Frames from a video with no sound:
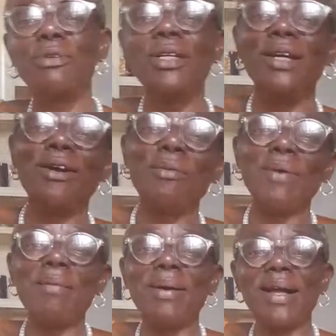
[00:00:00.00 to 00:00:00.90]
a lot of
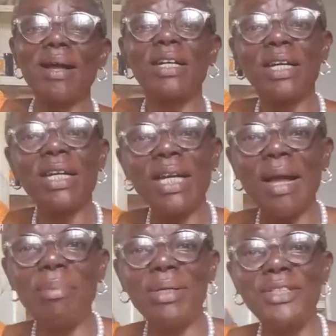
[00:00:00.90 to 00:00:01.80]
people about green
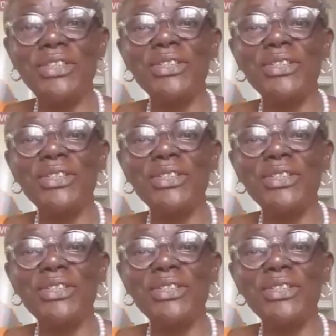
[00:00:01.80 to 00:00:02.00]
cabbage.